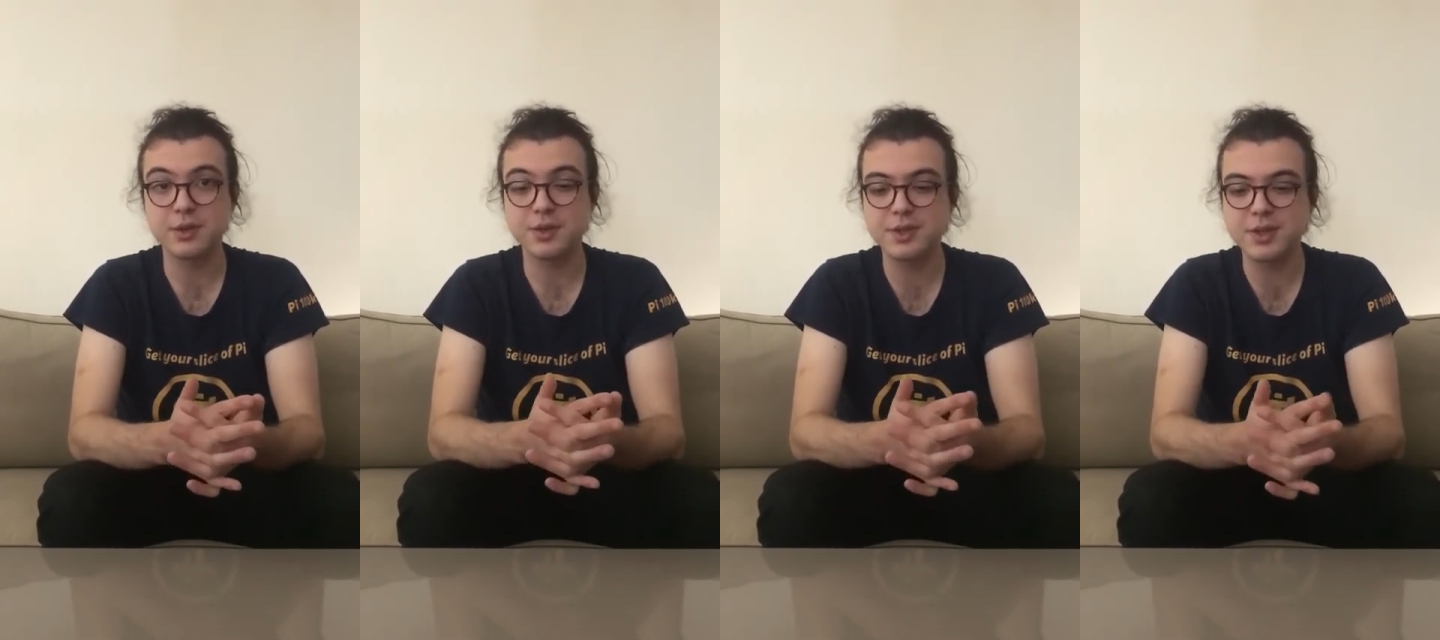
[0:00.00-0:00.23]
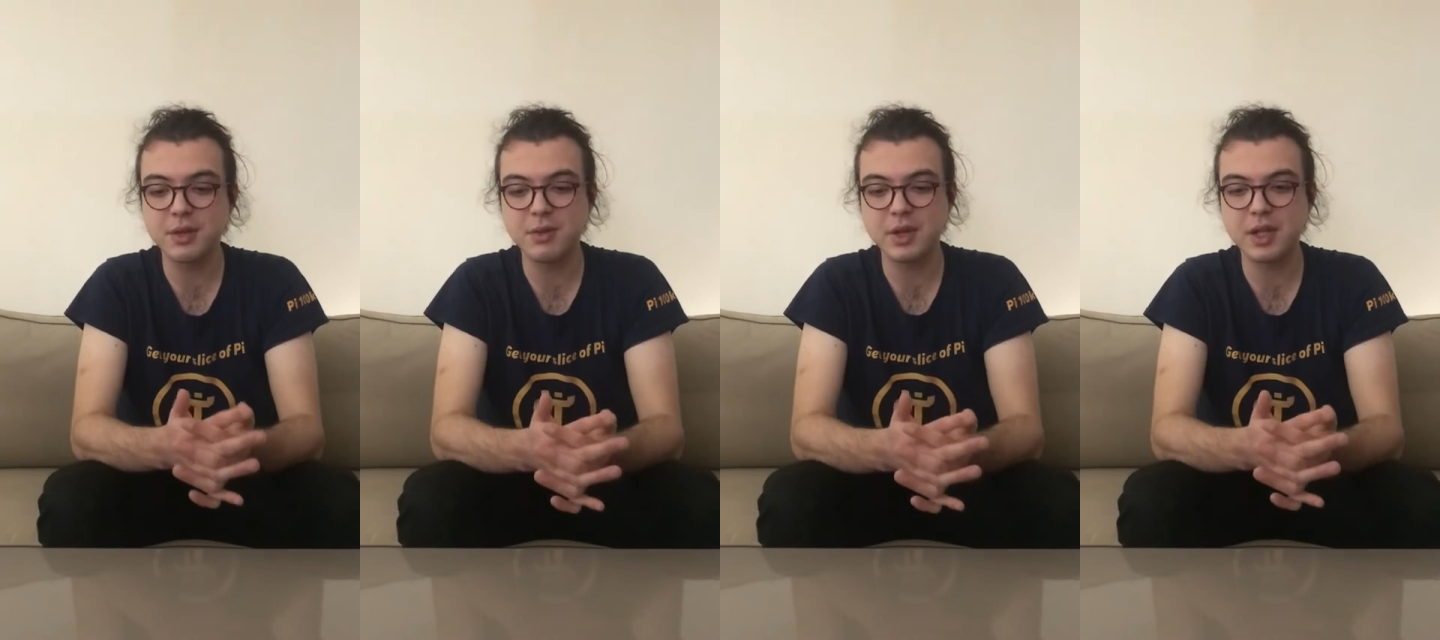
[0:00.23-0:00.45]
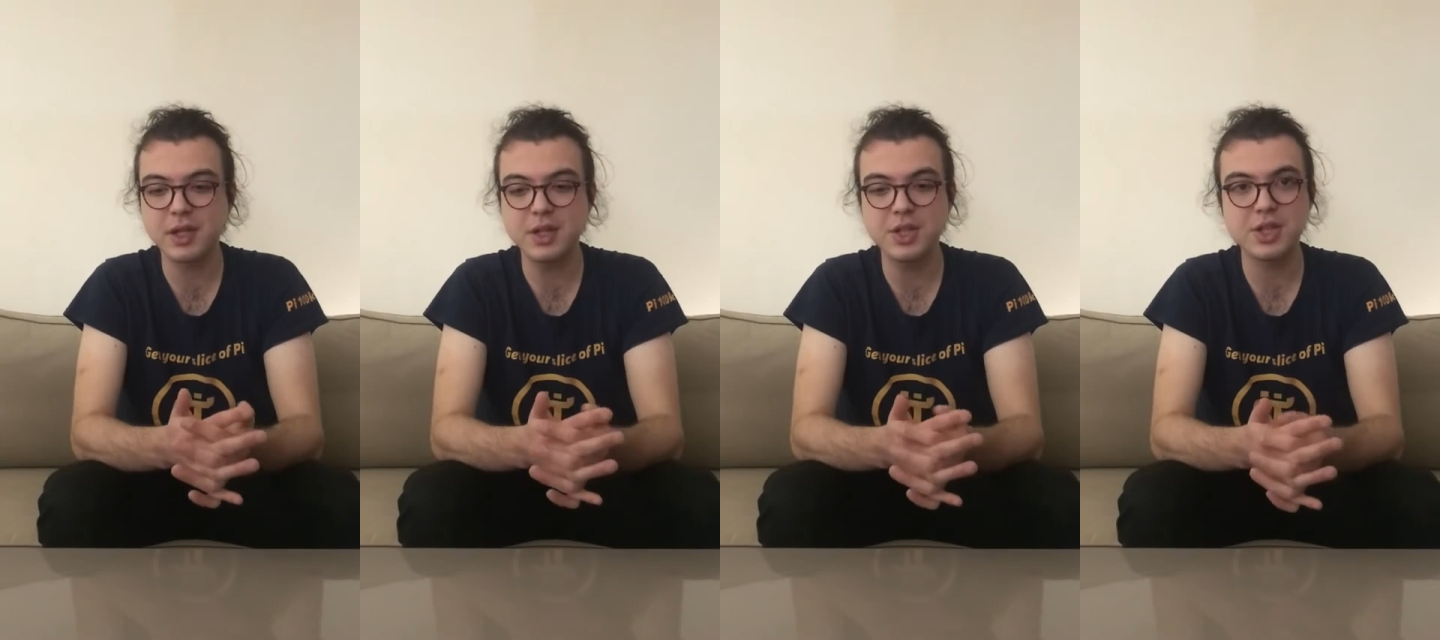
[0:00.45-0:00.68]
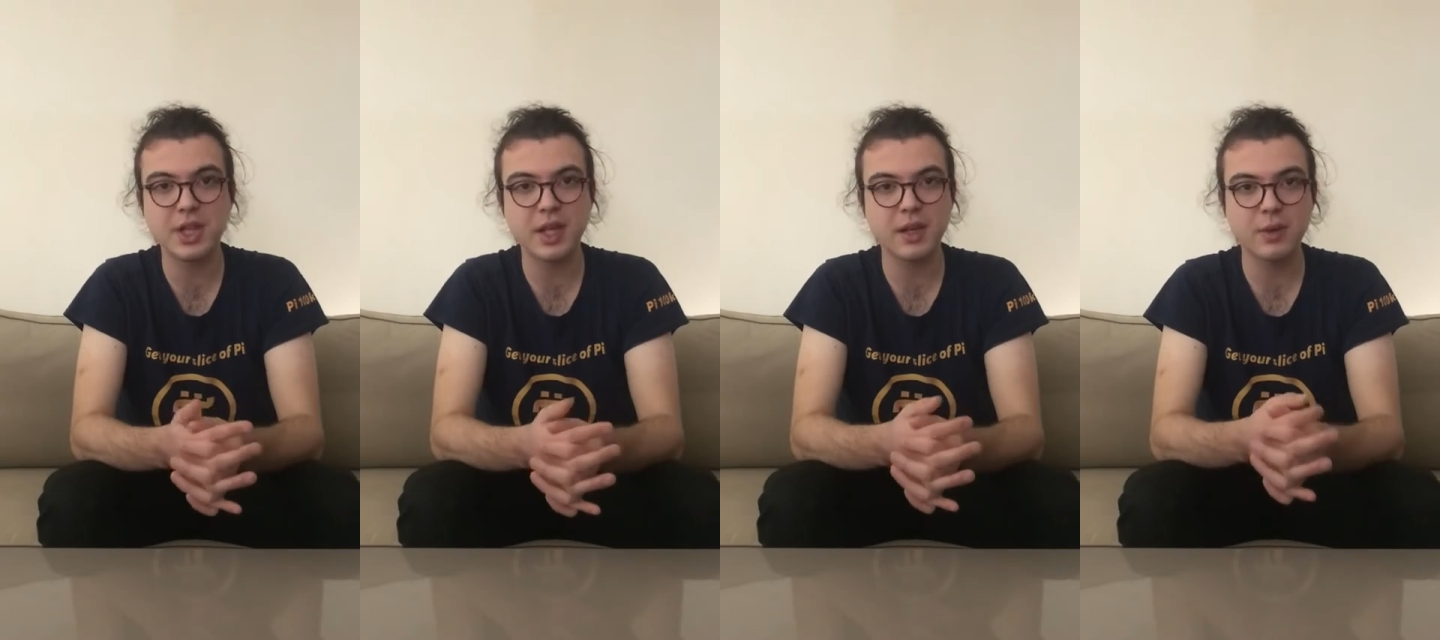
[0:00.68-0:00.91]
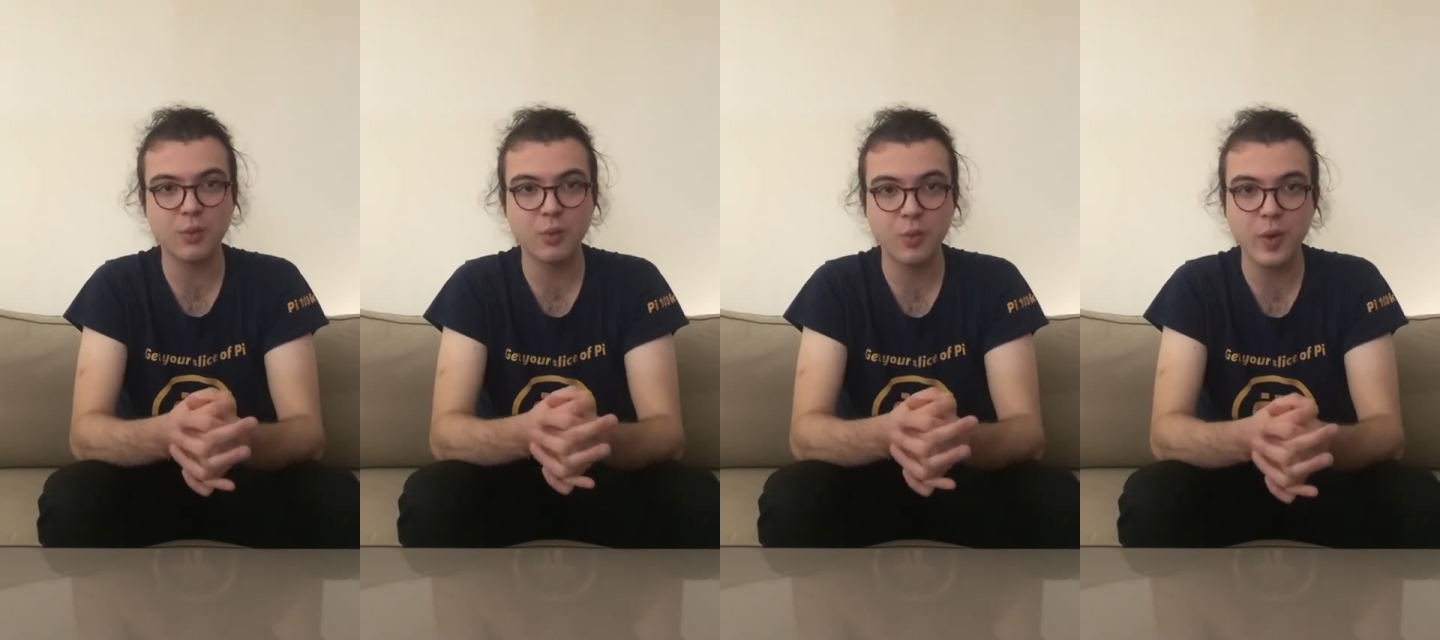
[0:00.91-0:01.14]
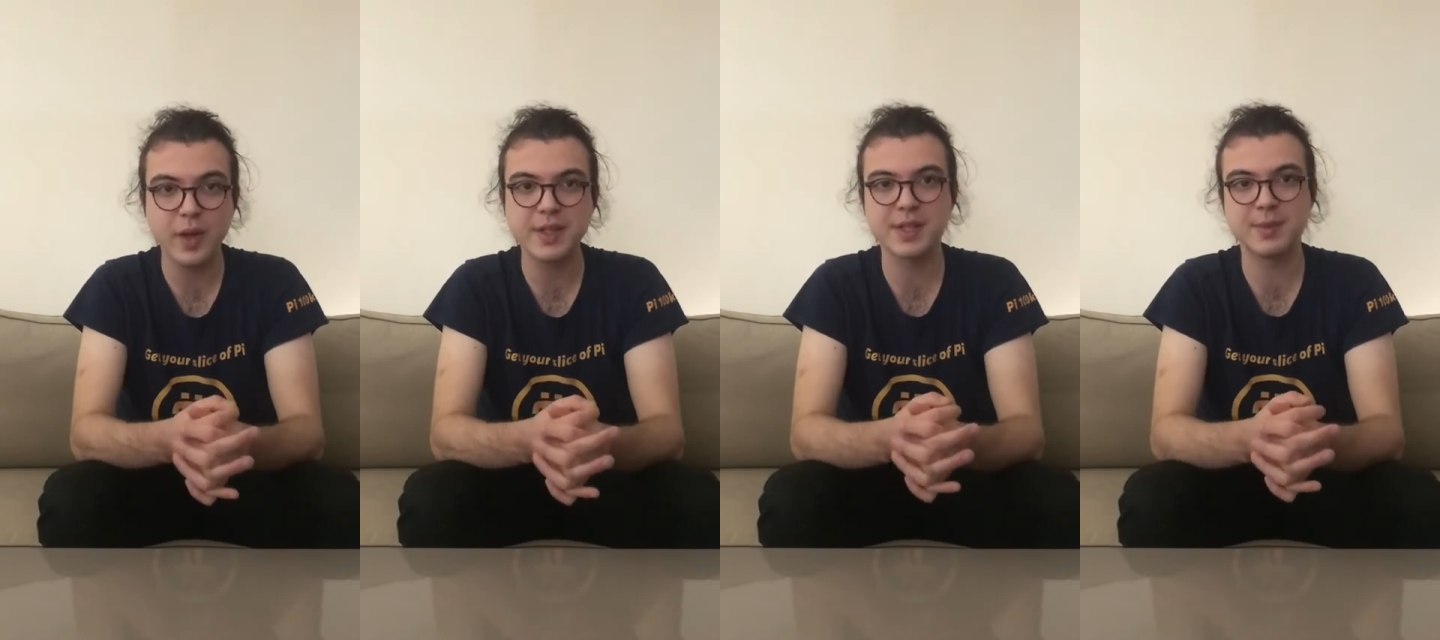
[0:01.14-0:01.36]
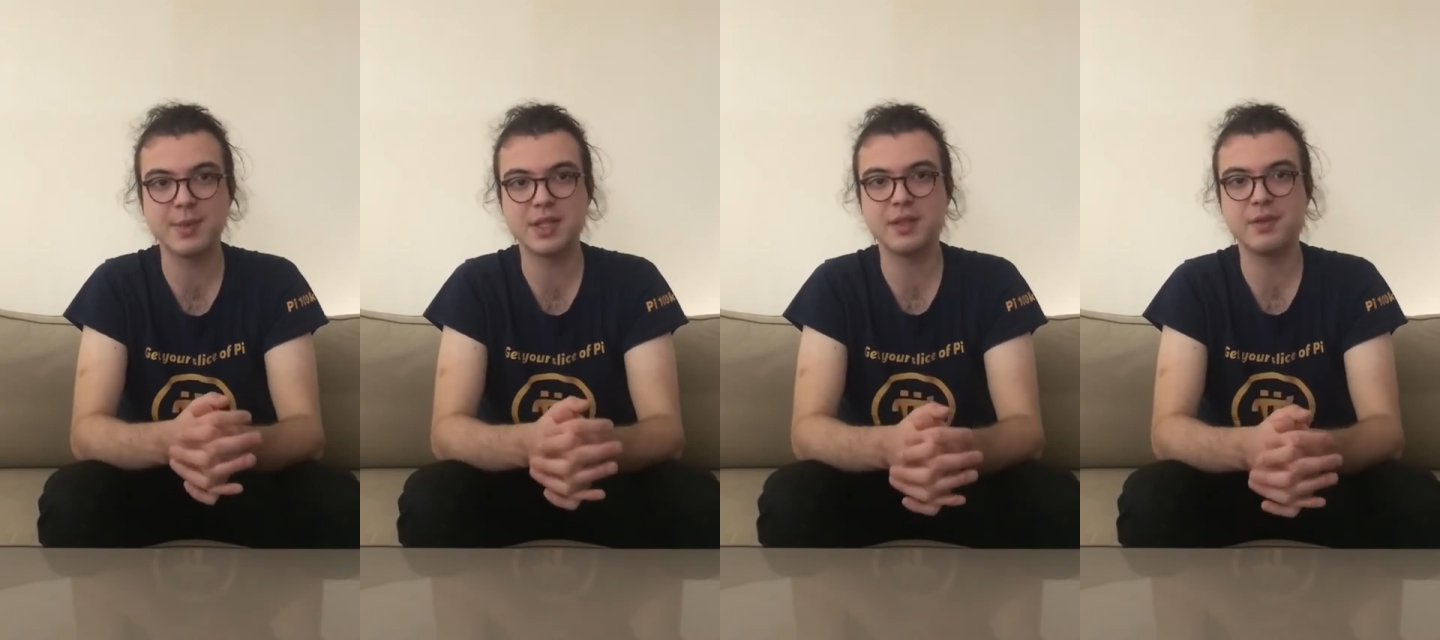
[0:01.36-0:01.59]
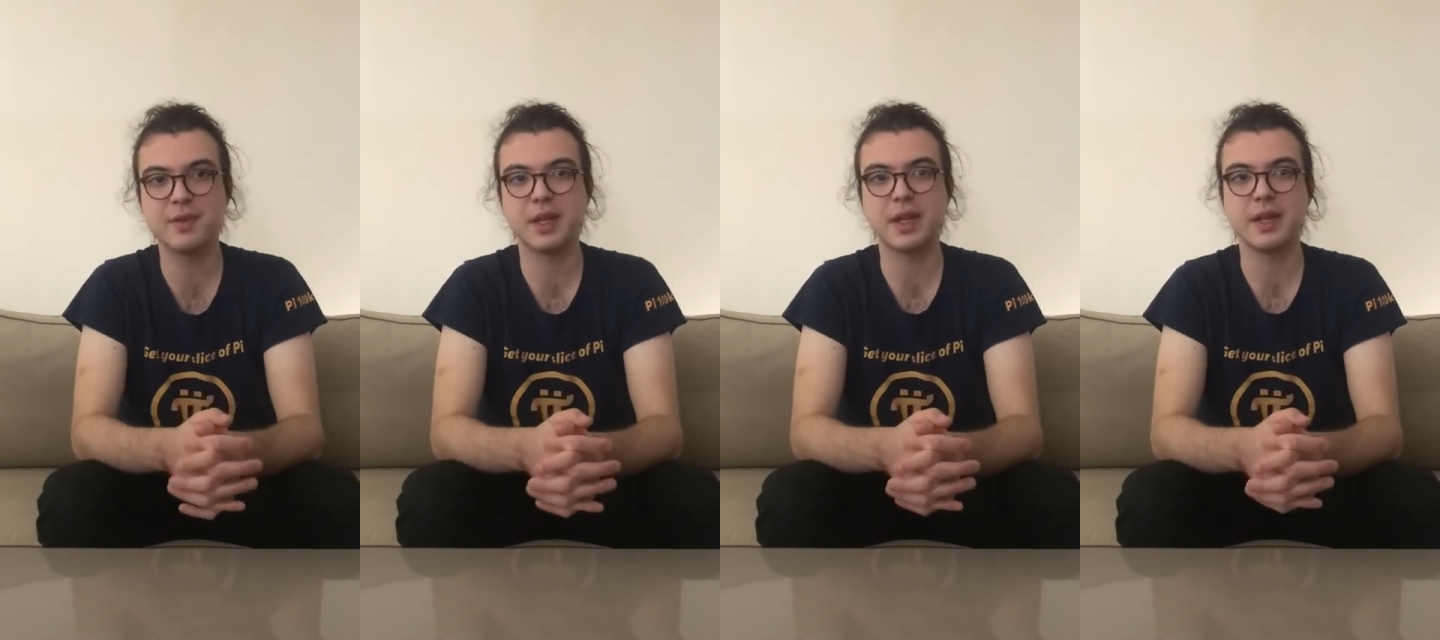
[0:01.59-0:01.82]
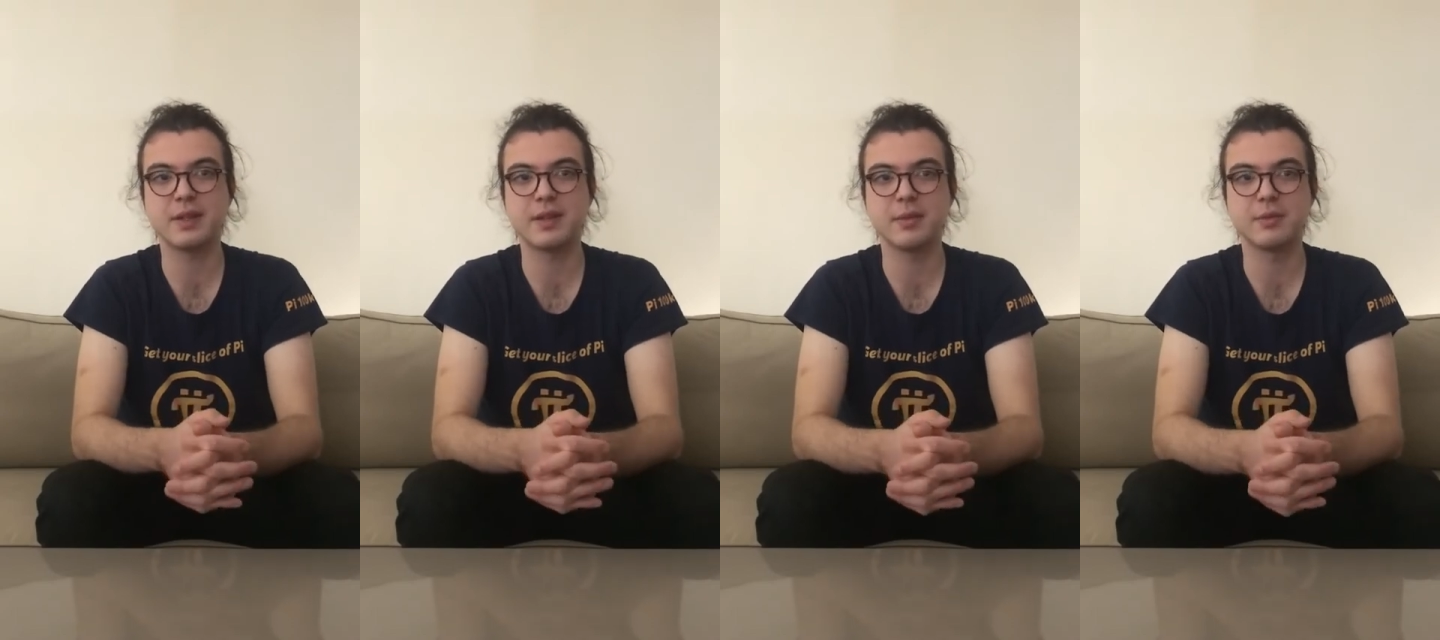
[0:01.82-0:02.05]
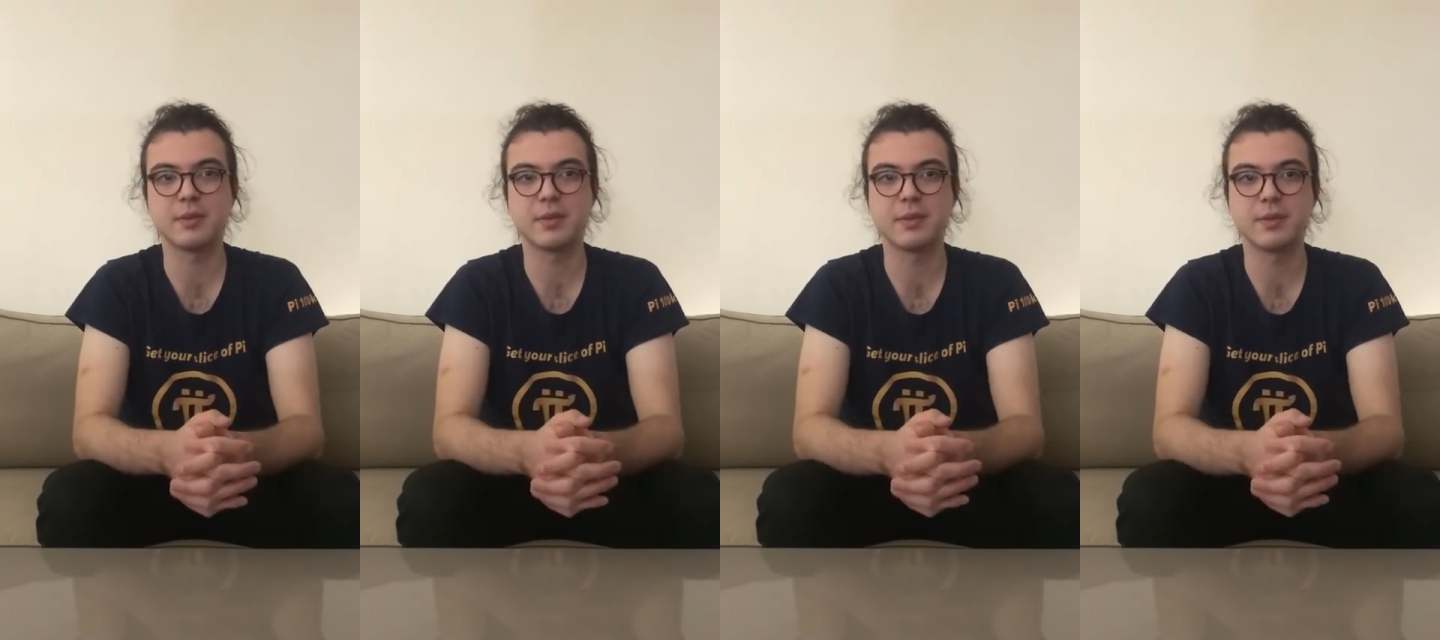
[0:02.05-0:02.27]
directly check one specific item.